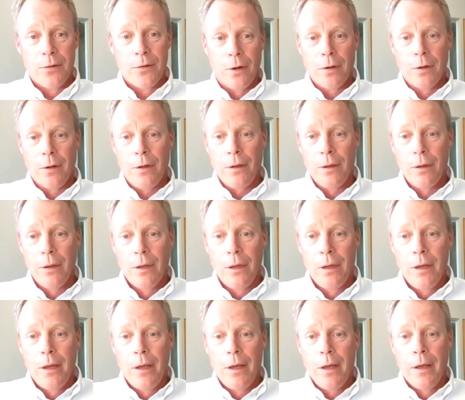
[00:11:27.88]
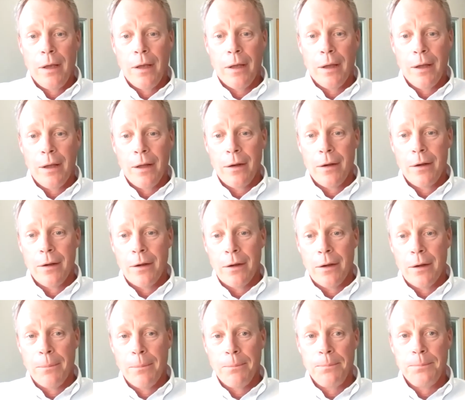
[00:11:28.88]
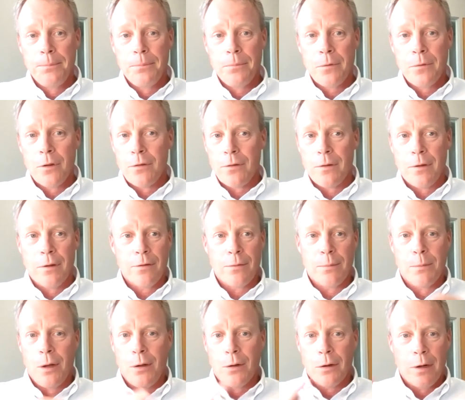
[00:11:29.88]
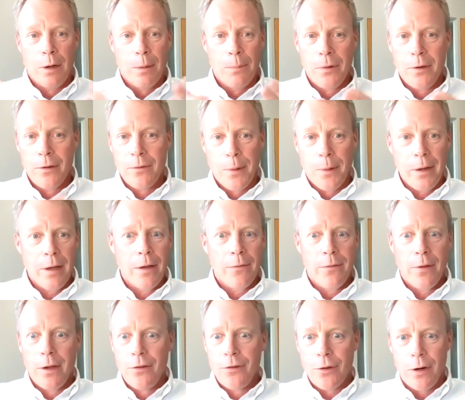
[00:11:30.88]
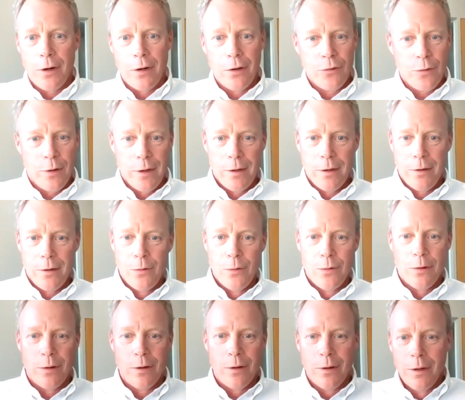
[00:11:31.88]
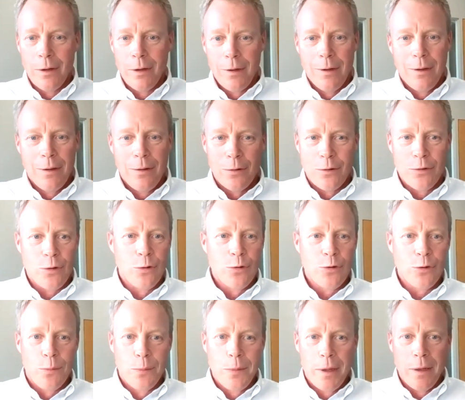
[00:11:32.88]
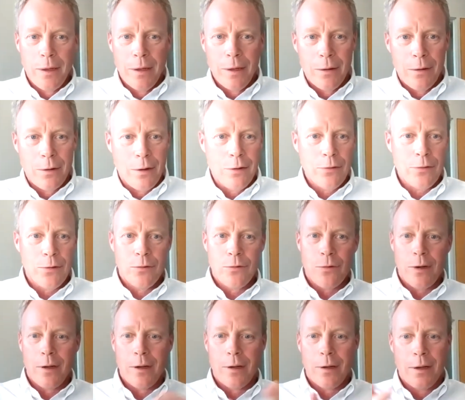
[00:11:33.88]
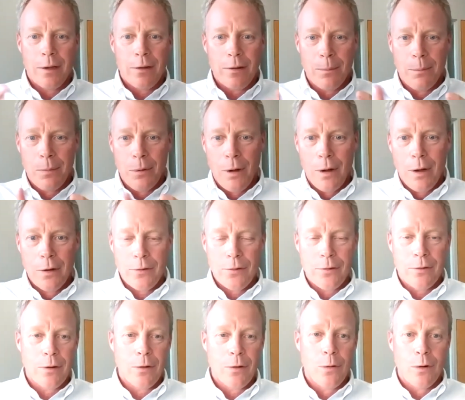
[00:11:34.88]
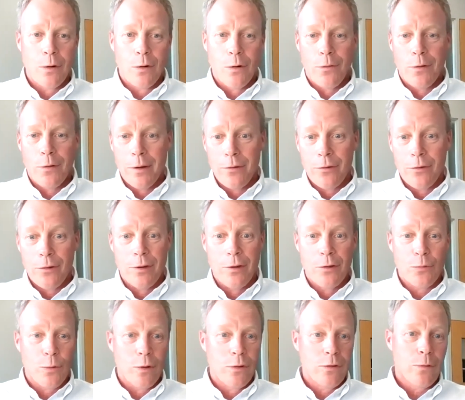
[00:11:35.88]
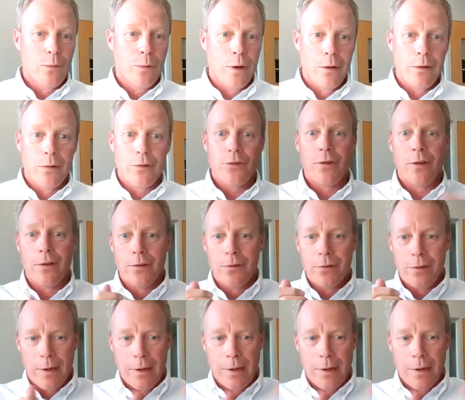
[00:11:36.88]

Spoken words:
struggle. And the smaller companies might have HR trying to do their social media. They're also trying to get the blogs, and they're going over to engineers once in a while or sales